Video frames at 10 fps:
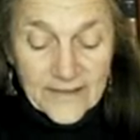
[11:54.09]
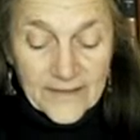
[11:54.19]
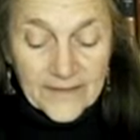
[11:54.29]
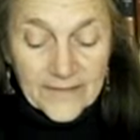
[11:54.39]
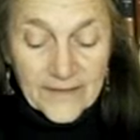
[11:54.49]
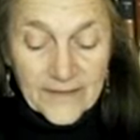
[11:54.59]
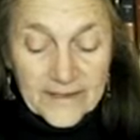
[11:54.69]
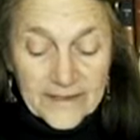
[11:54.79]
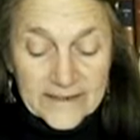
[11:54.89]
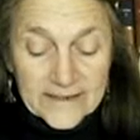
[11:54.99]

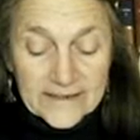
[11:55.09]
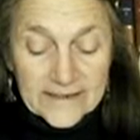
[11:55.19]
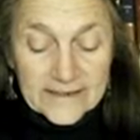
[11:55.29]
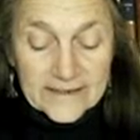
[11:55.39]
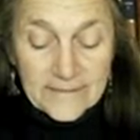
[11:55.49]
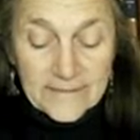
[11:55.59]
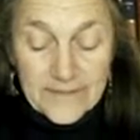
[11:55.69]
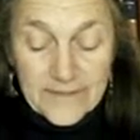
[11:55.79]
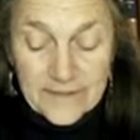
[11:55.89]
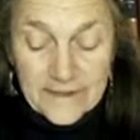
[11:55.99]
Friendliness is the
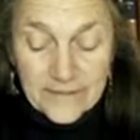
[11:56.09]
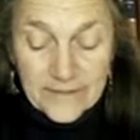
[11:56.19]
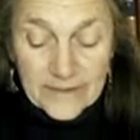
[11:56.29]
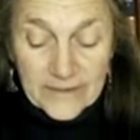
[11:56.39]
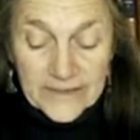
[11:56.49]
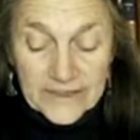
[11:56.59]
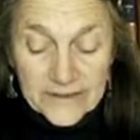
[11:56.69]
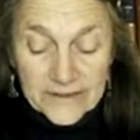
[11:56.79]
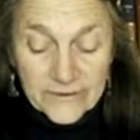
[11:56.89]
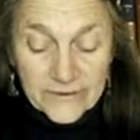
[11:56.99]
mean in relation
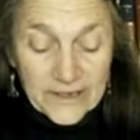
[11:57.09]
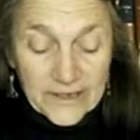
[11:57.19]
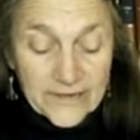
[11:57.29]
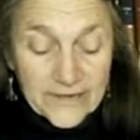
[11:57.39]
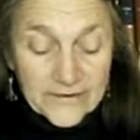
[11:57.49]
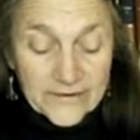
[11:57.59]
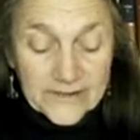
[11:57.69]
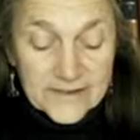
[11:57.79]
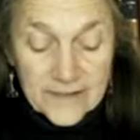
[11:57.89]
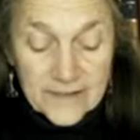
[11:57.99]
to treating
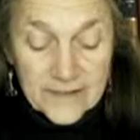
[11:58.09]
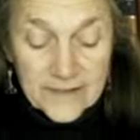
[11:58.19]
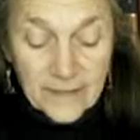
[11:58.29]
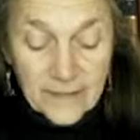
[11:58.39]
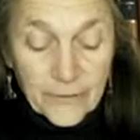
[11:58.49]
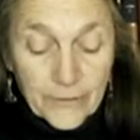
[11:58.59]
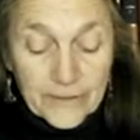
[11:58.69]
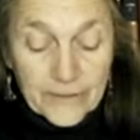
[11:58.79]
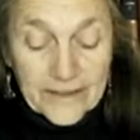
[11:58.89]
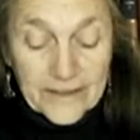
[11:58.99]
others
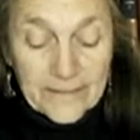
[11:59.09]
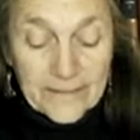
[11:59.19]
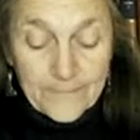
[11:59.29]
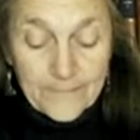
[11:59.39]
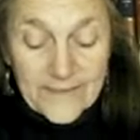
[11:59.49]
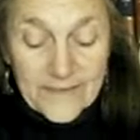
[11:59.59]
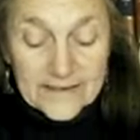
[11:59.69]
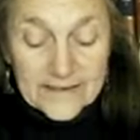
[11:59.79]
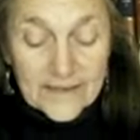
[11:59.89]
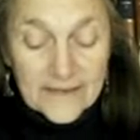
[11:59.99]
appropriately
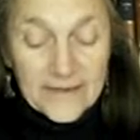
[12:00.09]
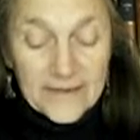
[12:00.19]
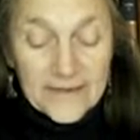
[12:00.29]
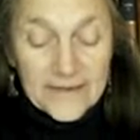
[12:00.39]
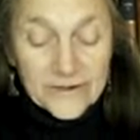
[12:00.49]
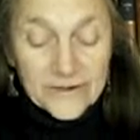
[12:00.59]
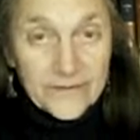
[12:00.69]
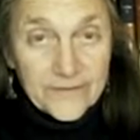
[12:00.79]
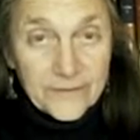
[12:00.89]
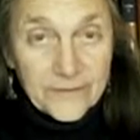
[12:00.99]
based on the nature of
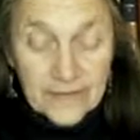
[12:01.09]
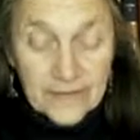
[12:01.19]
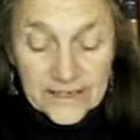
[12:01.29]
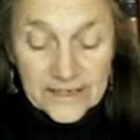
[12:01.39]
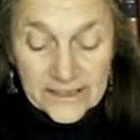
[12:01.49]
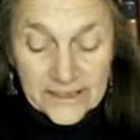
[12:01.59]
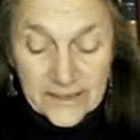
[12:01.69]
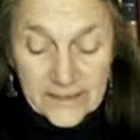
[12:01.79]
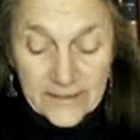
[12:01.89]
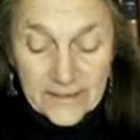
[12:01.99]
the relationship.
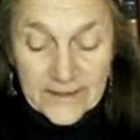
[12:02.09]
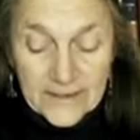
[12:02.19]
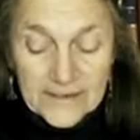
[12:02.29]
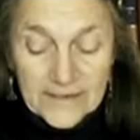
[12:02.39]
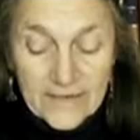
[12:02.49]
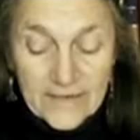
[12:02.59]
Some